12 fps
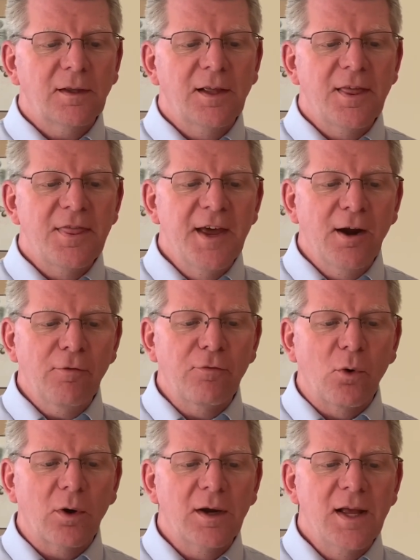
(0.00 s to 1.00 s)

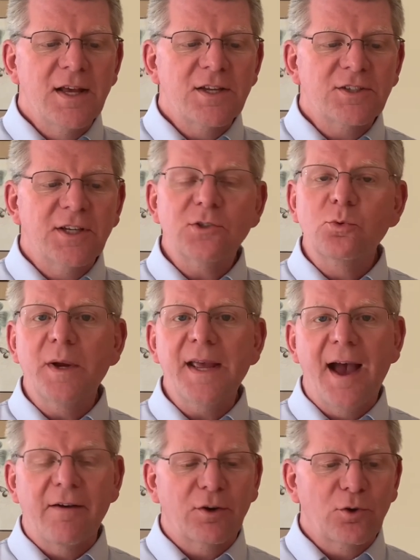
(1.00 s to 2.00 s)
Therefore, since we
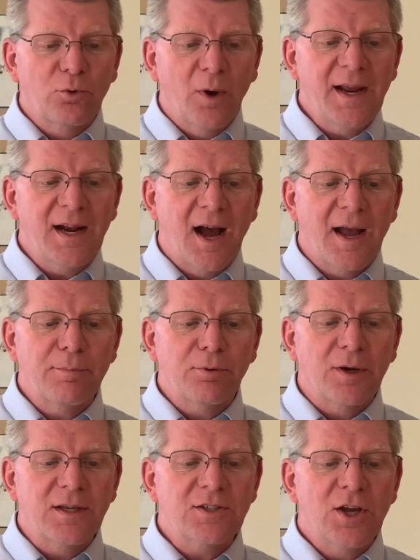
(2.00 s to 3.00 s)
have a great high
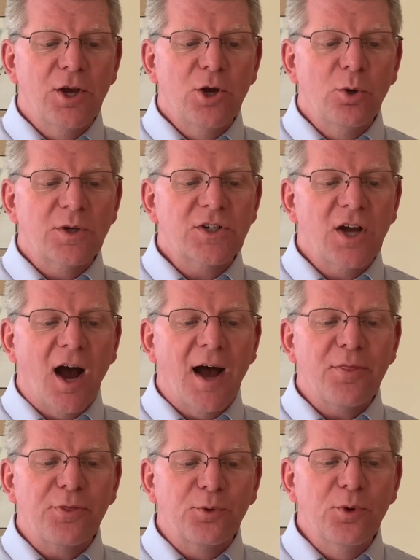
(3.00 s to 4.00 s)
priest who has
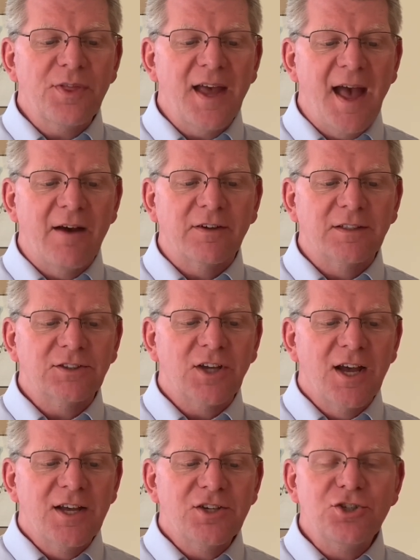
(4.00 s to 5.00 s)
gone through the heavens,
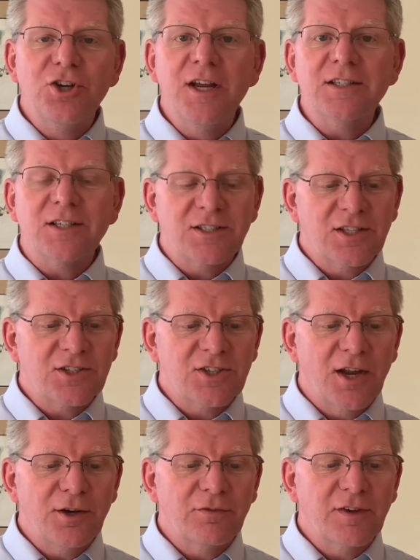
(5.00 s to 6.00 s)
Jesus the
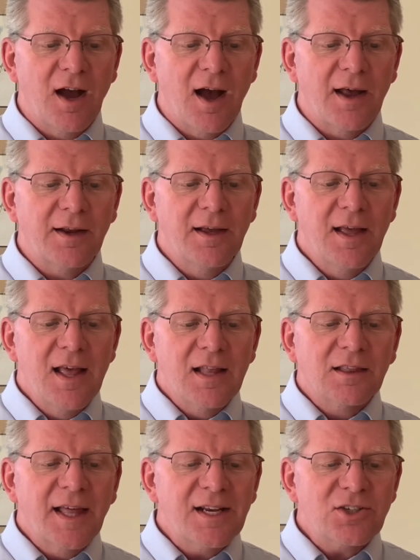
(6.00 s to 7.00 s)
Son of God,
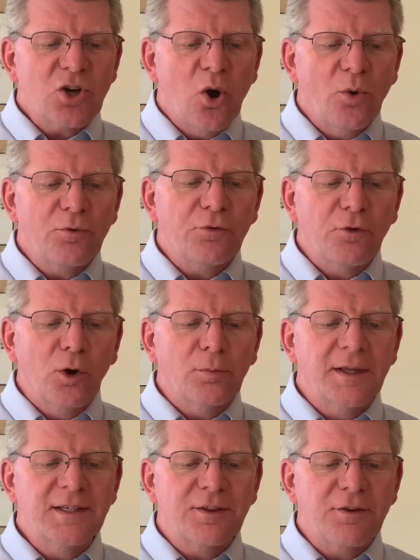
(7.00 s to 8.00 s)
let us hold
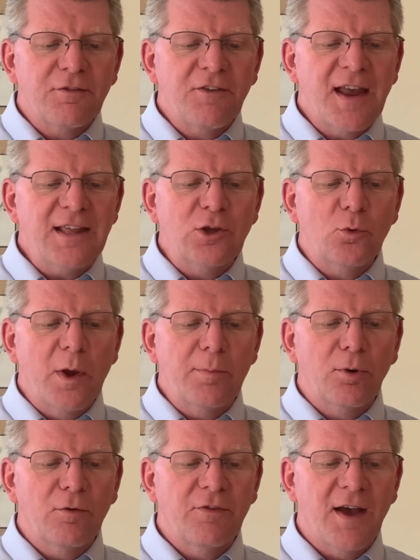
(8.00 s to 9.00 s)
firmly to the faith that we
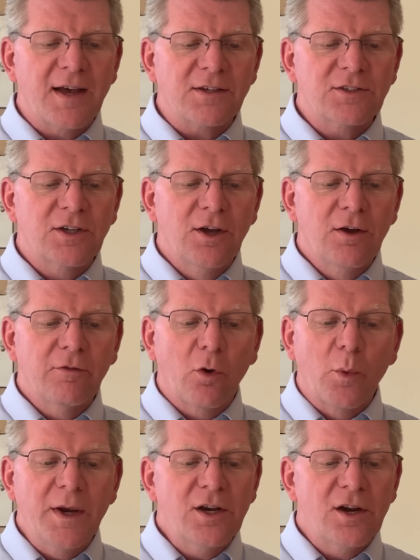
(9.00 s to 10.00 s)
profess. For
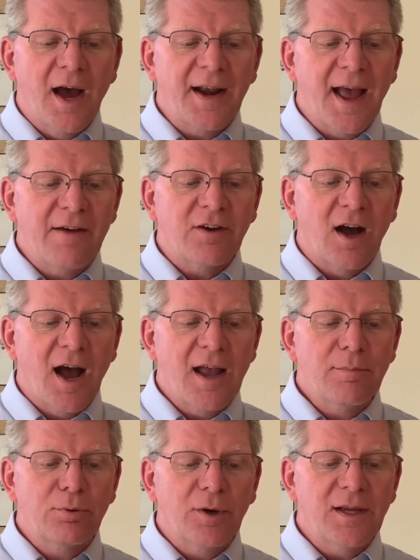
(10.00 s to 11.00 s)
we do not have a high
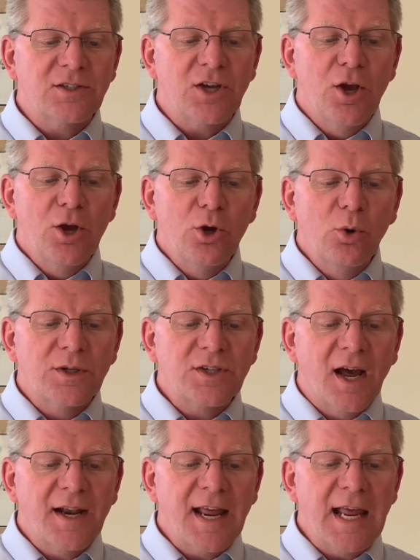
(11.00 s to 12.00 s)
priest who is
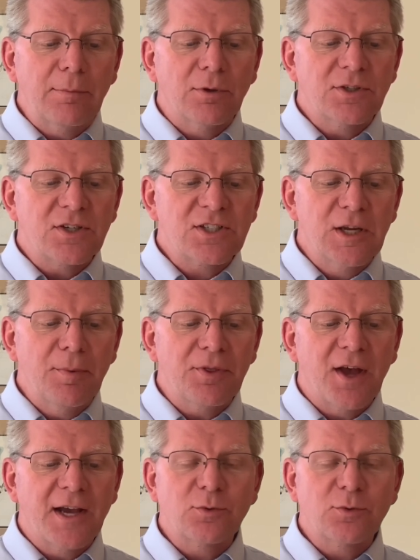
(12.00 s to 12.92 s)
unable to sympathize